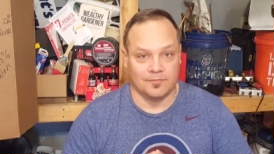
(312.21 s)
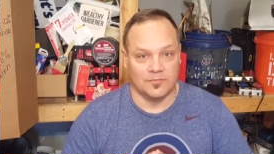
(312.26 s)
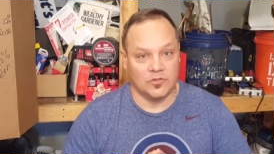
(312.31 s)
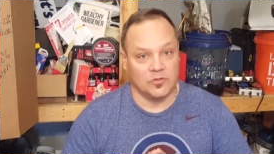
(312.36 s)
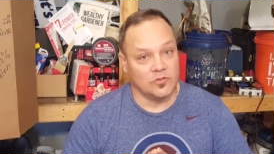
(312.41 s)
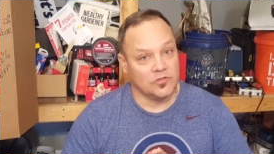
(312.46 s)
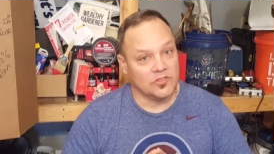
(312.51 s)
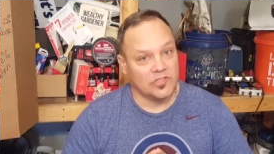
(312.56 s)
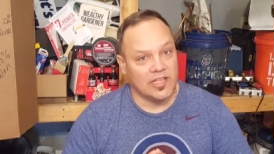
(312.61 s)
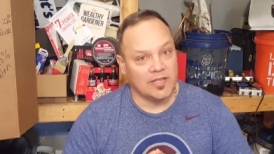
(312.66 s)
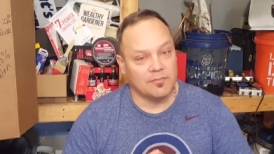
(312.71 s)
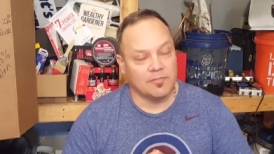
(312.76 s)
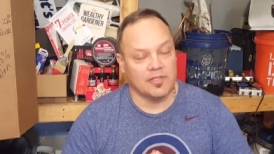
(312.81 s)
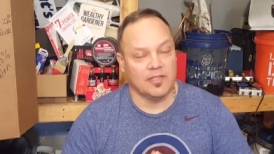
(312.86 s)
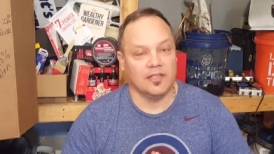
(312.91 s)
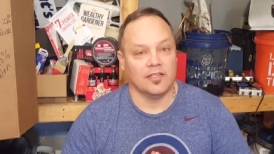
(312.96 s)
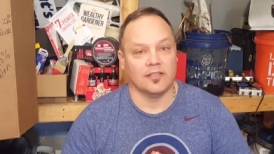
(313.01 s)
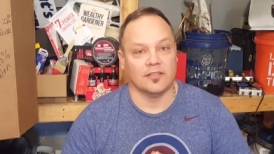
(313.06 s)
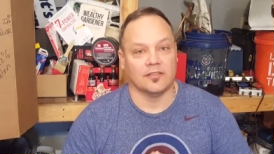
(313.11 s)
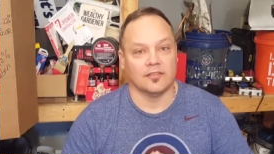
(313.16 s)
Do the same
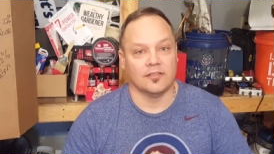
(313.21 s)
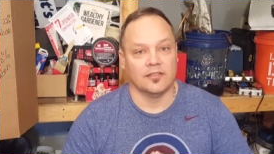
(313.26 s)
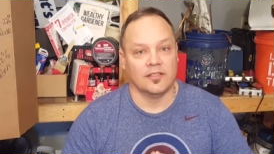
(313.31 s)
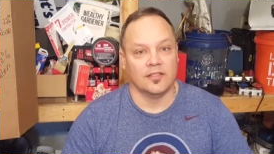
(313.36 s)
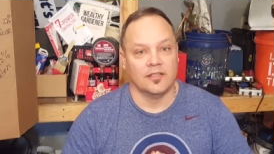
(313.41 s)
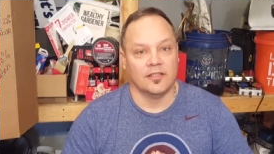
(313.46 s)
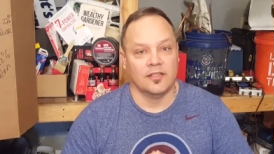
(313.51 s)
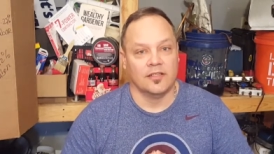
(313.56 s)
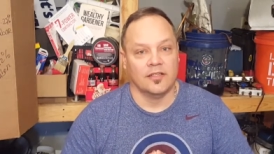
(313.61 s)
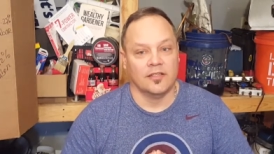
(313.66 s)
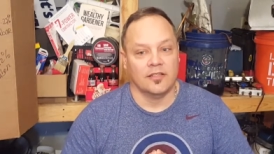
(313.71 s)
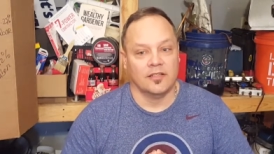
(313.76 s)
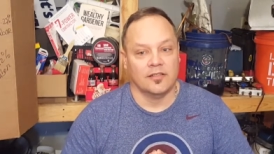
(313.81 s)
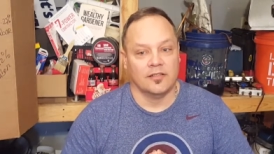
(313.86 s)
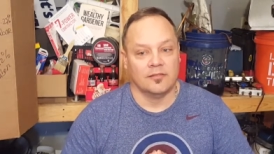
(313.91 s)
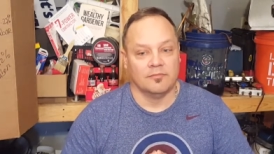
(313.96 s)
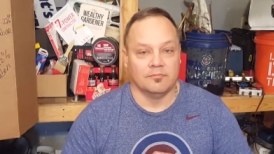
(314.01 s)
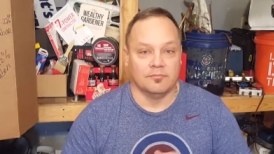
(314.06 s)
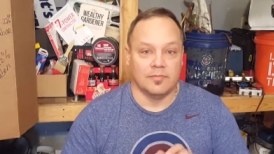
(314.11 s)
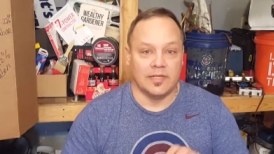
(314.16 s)
thing.
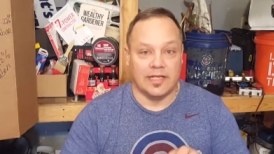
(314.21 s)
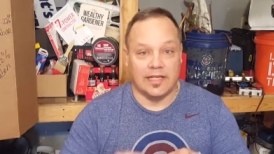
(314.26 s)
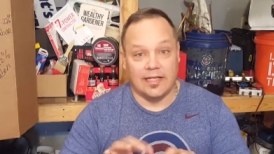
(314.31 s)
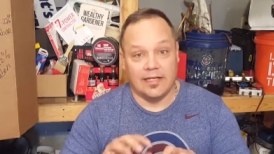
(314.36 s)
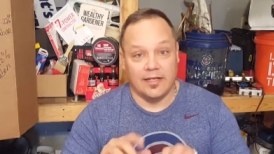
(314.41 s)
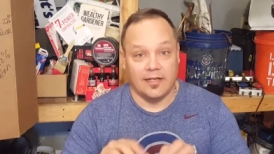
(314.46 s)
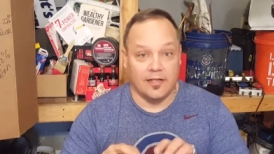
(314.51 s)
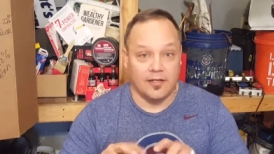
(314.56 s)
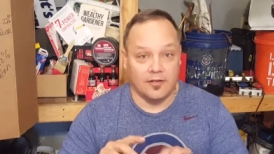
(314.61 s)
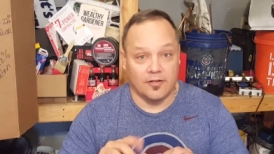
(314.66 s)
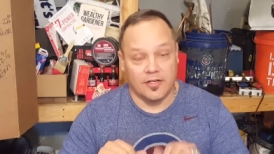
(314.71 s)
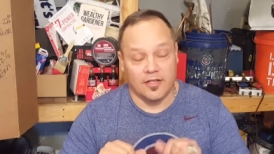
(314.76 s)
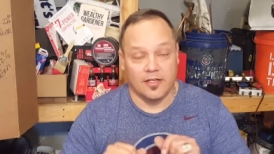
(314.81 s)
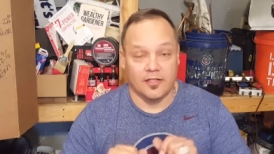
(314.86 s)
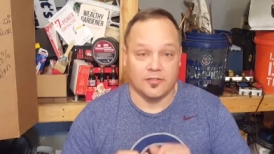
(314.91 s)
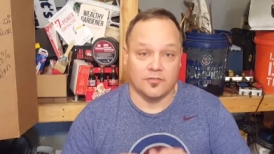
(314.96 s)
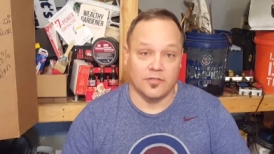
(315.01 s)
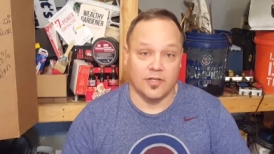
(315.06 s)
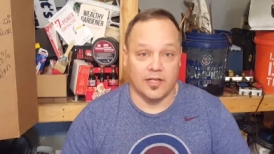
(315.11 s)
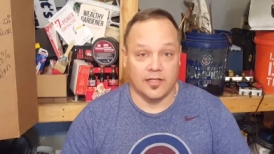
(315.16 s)
Heating and air
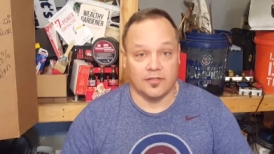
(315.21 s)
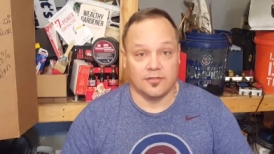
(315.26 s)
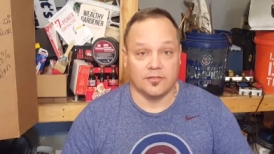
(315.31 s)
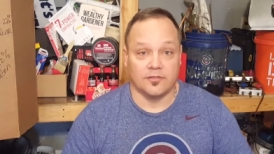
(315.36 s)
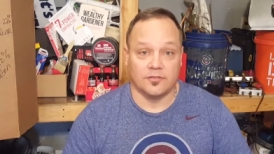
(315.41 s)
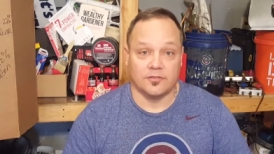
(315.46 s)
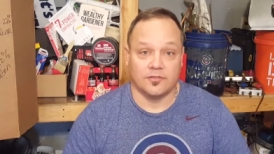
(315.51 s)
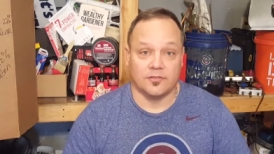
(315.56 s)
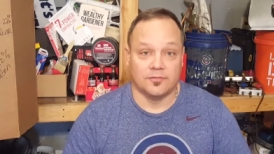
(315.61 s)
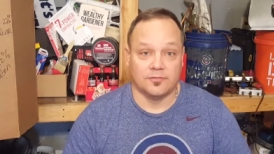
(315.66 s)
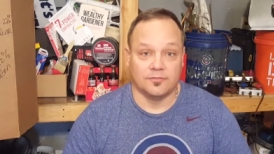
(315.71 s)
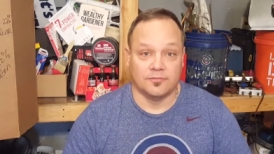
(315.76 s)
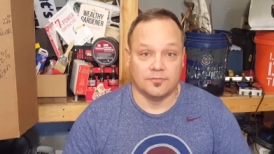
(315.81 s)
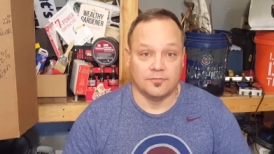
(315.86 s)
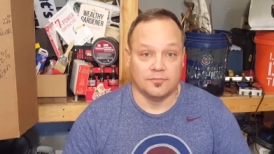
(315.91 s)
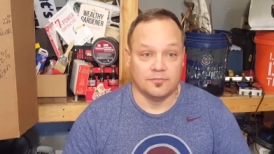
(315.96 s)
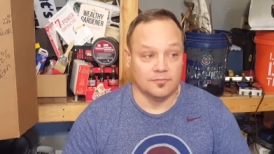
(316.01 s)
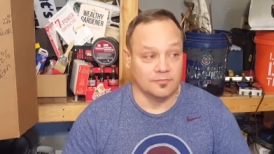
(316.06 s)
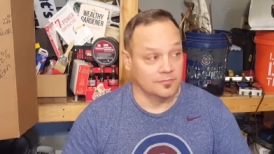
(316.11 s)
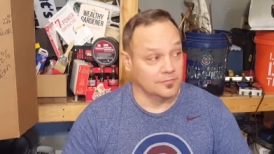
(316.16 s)
contractors.
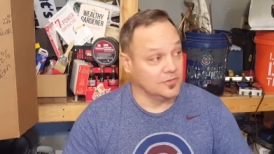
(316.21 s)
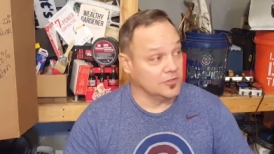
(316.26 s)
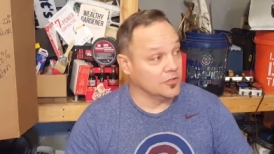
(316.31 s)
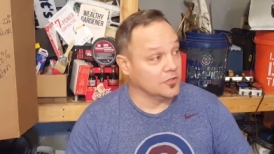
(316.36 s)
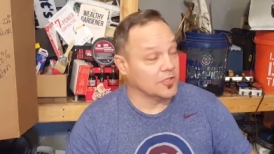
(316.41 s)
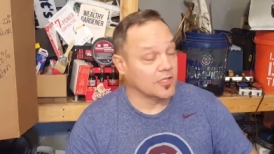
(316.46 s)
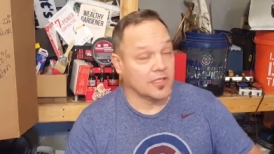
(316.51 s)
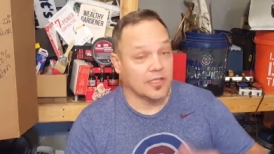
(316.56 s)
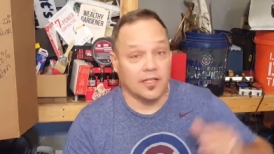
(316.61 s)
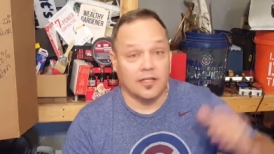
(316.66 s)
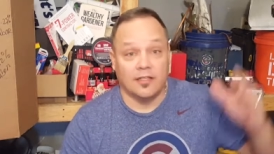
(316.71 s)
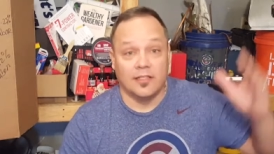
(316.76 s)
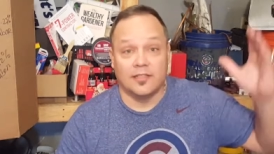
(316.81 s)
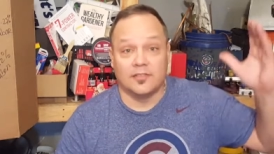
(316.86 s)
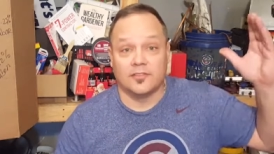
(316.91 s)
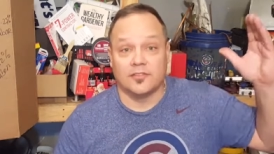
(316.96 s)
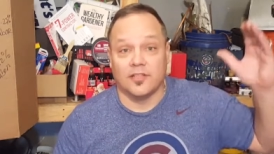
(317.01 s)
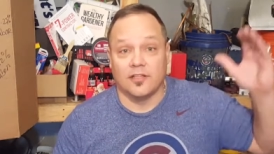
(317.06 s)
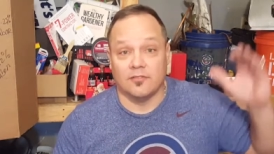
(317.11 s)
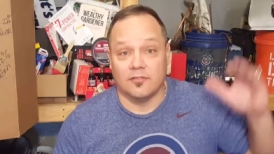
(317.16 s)
You're going to get a
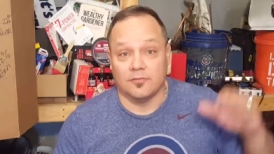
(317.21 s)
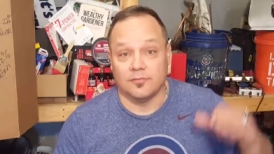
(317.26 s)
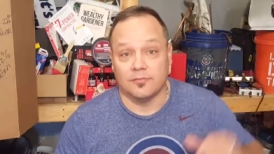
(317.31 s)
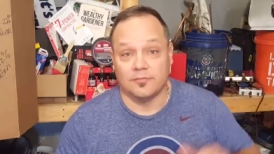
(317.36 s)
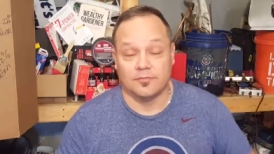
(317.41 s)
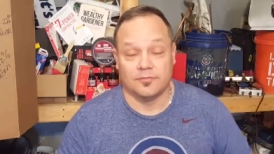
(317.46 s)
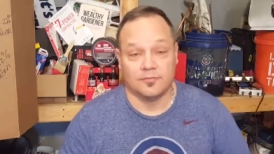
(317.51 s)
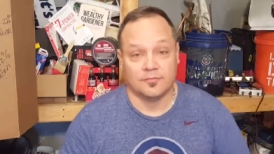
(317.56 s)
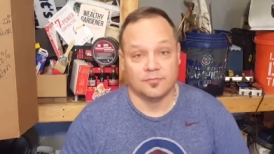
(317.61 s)
list of them.